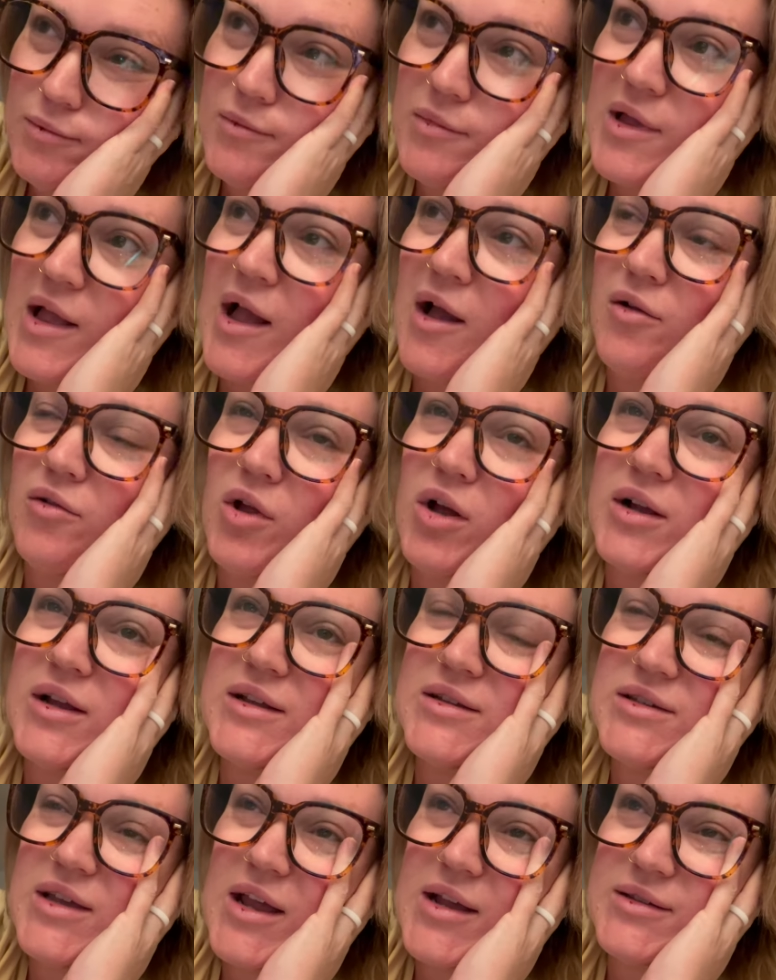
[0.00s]
how long
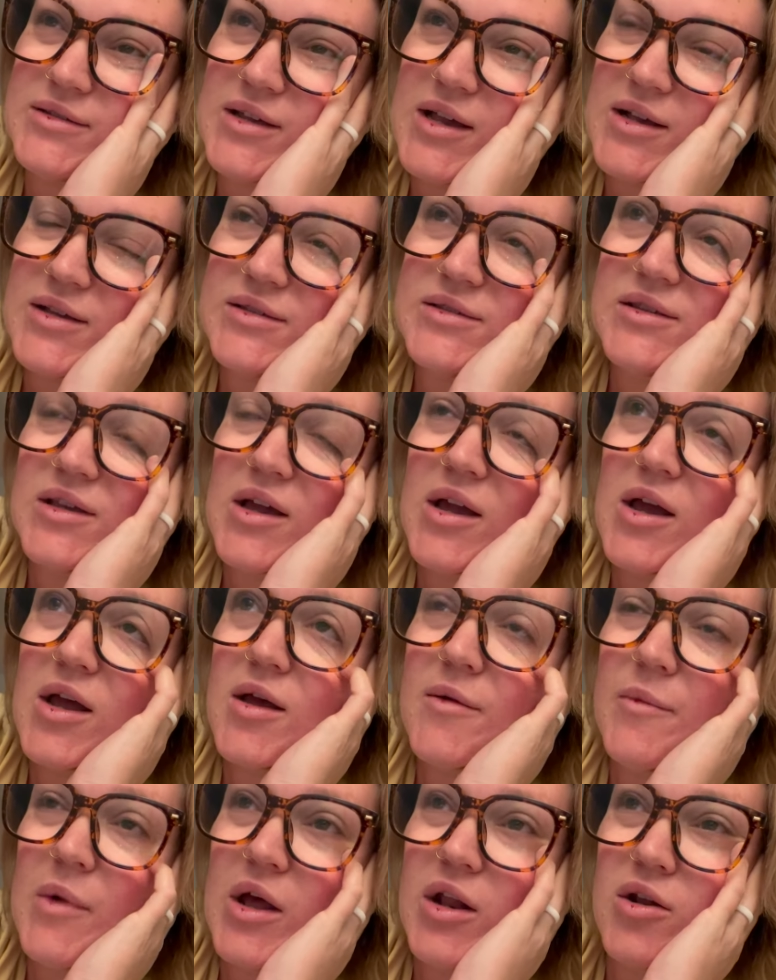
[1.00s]
it takes us
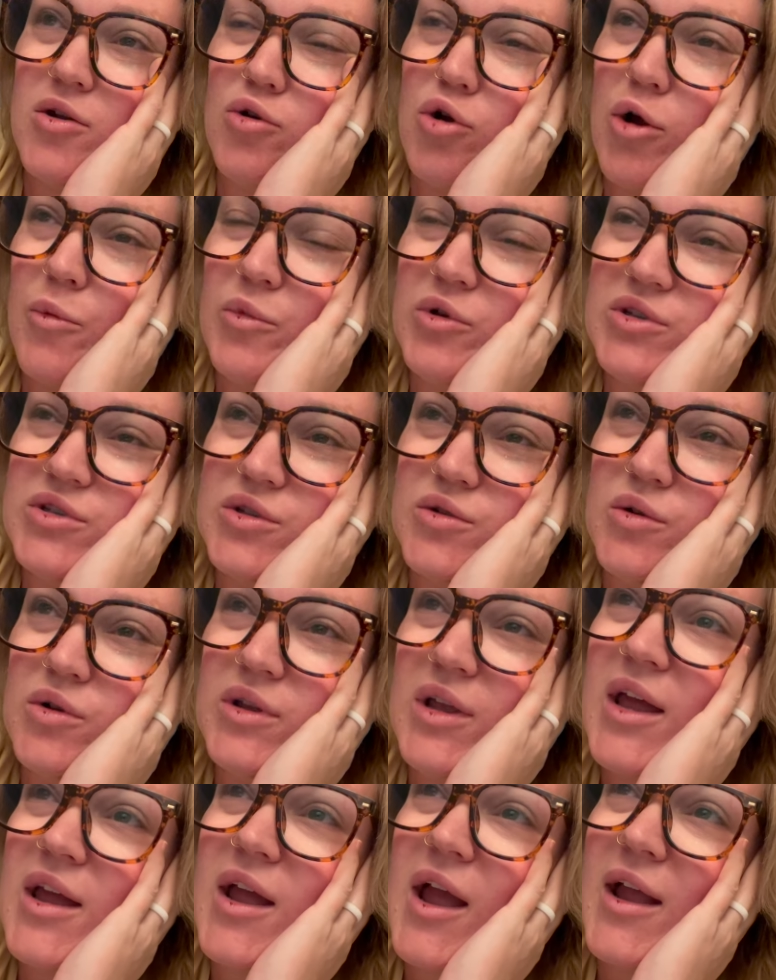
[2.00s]
um, on a normal school
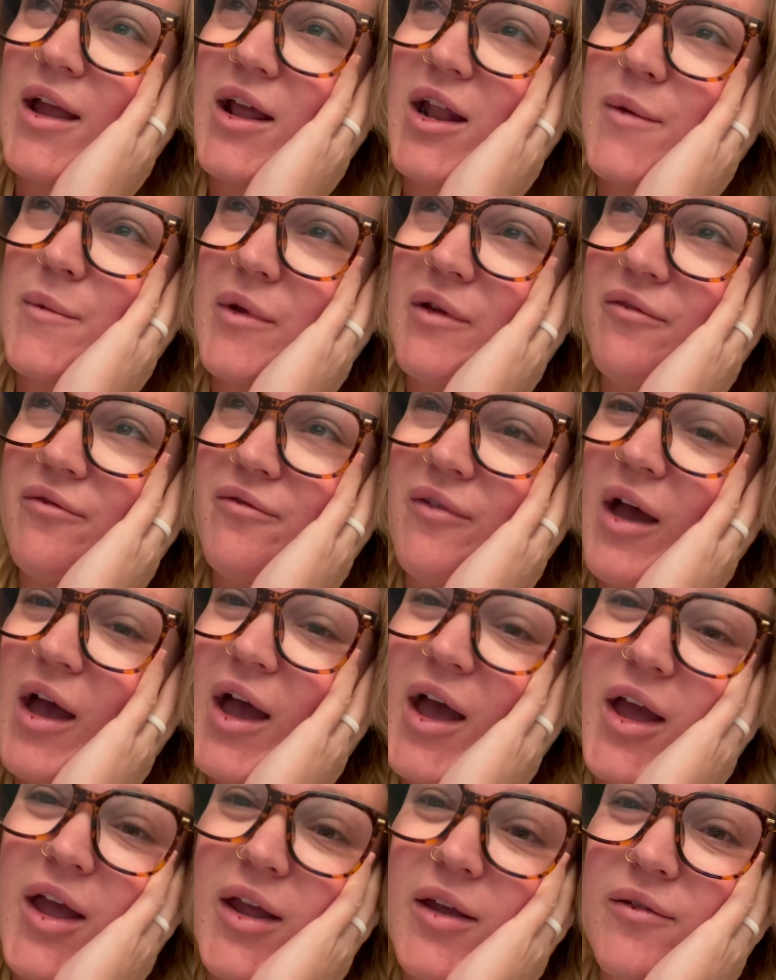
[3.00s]
day. I get up at
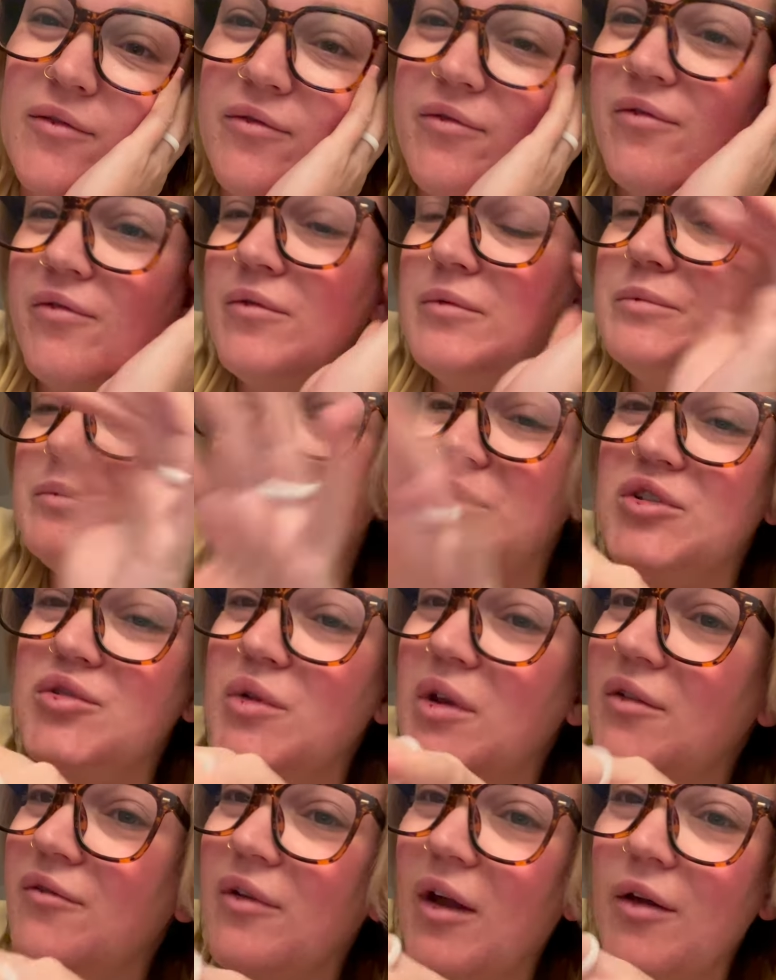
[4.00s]
5,
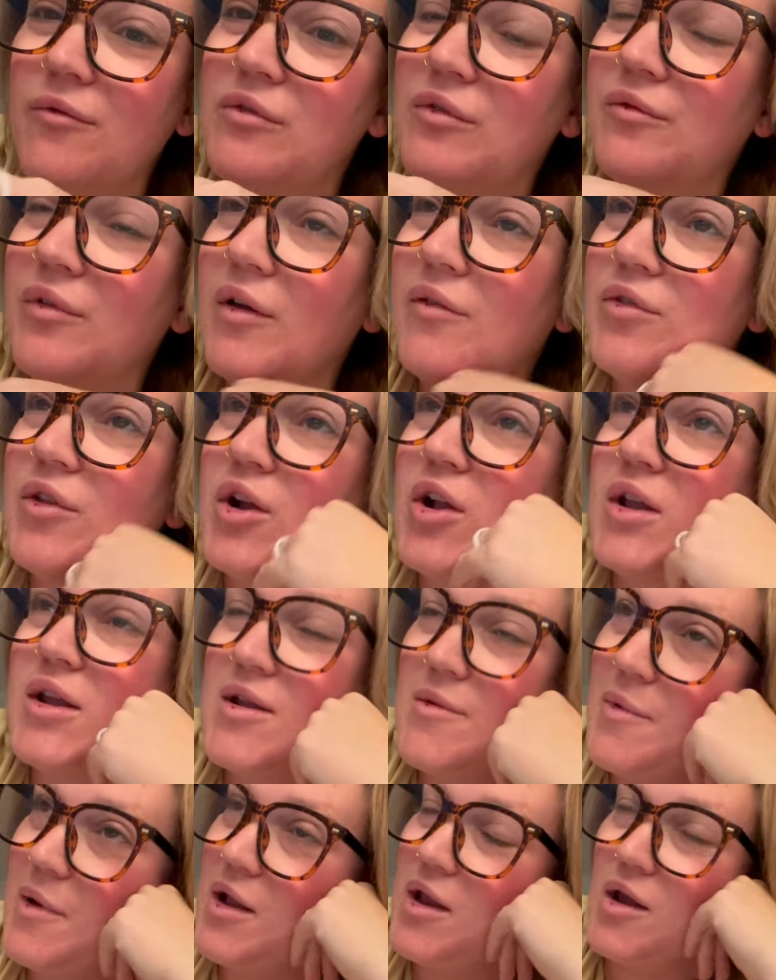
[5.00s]
between 5 and 5.30,
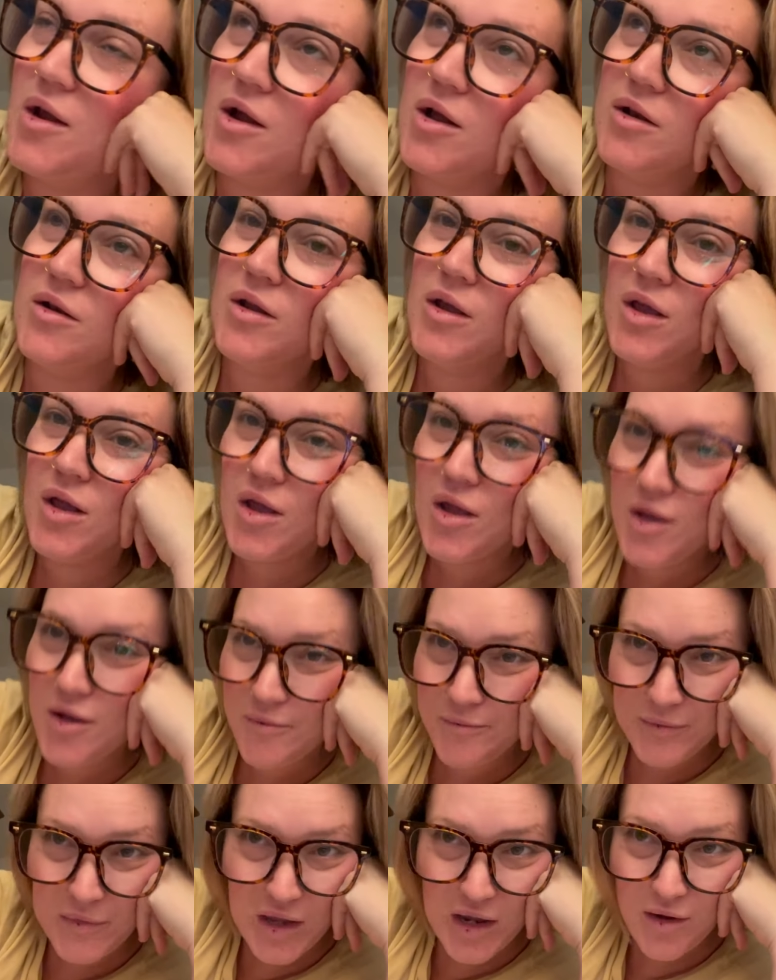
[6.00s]
depending on
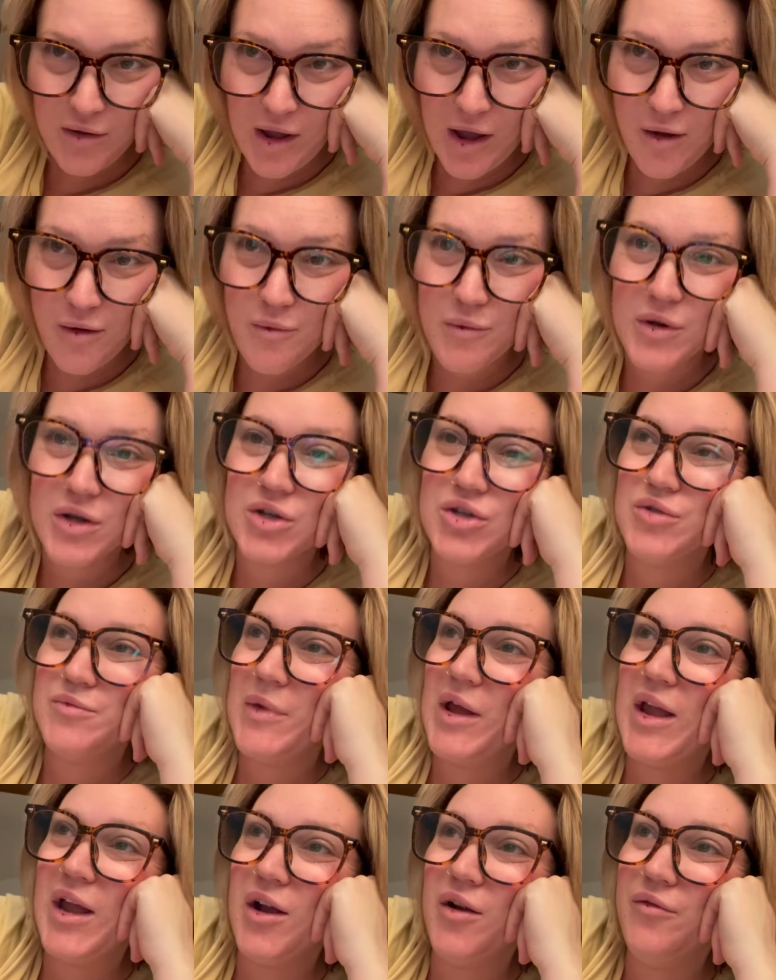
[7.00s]
like how I want to do
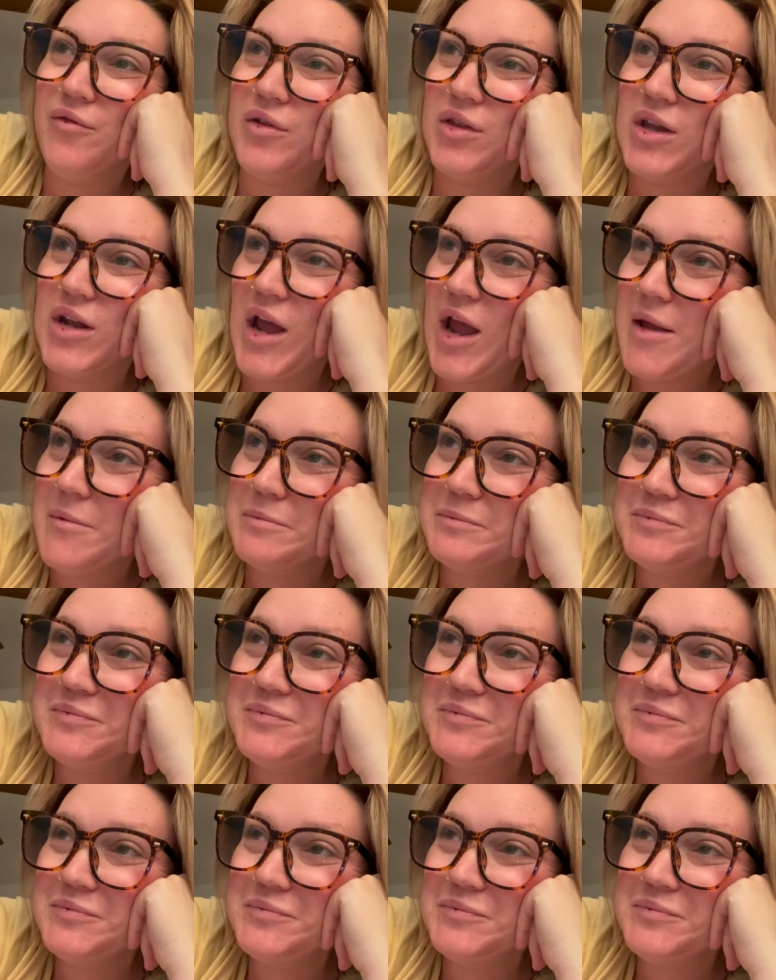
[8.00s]
my hair for the day.